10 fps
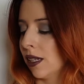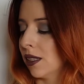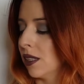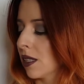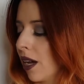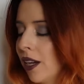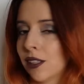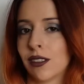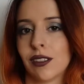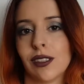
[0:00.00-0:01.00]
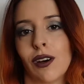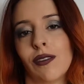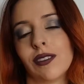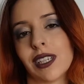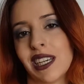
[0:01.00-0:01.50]
This kind
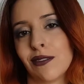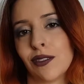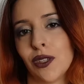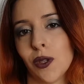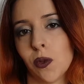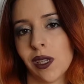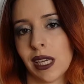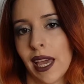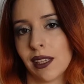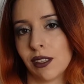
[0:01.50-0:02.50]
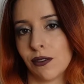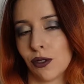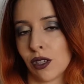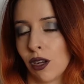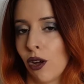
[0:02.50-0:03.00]
of a gift you will get if
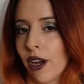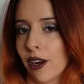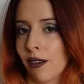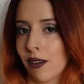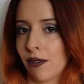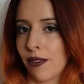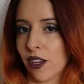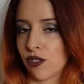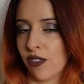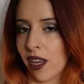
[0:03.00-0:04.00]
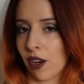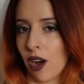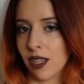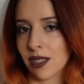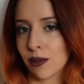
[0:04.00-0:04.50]
you're a loyal Feshfen
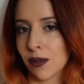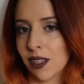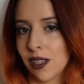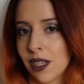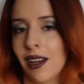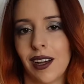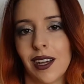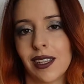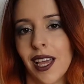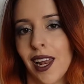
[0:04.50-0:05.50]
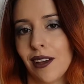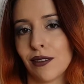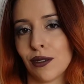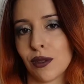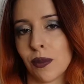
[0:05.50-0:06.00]
customer. They
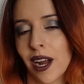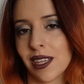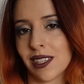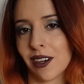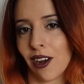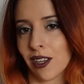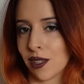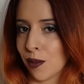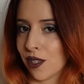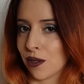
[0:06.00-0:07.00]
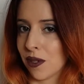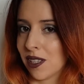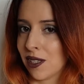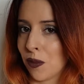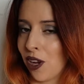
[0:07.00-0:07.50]
love to surprise their customers
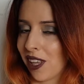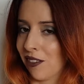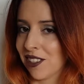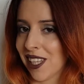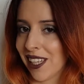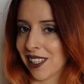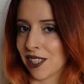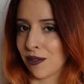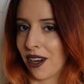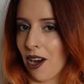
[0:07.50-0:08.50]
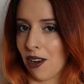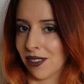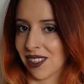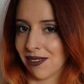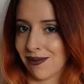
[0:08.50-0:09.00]
with small gifts like this very
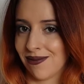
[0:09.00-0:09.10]
often.